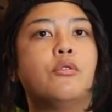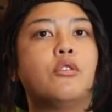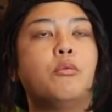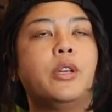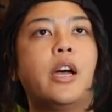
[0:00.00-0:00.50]

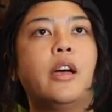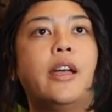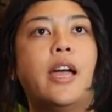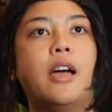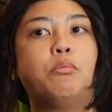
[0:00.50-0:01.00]
So we
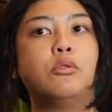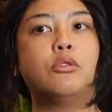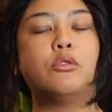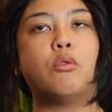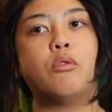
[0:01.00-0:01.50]
got
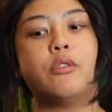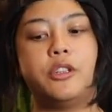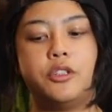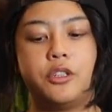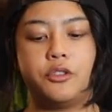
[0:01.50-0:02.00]
apples,
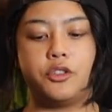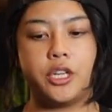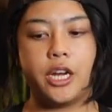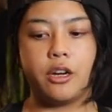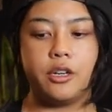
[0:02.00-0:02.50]
oranges,
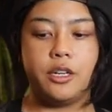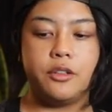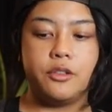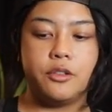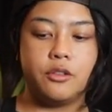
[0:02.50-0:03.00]

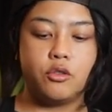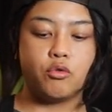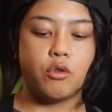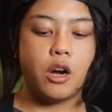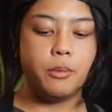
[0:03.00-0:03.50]
cherries,
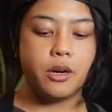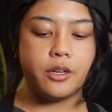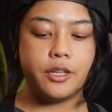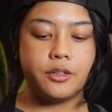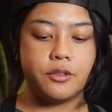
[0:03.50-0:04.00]

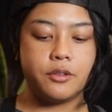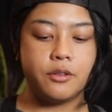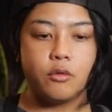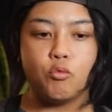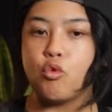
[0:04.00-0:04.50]
strawberries,
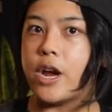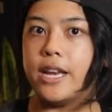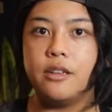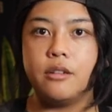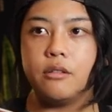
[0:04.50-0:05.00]

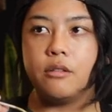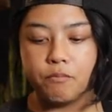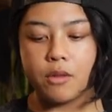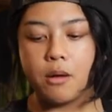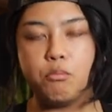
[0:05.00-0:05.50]
red,
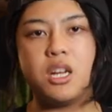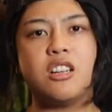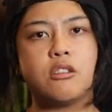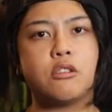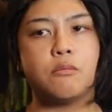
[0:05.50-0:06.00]

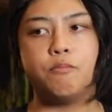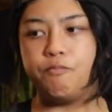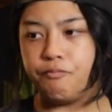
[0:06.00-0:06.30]
pinks,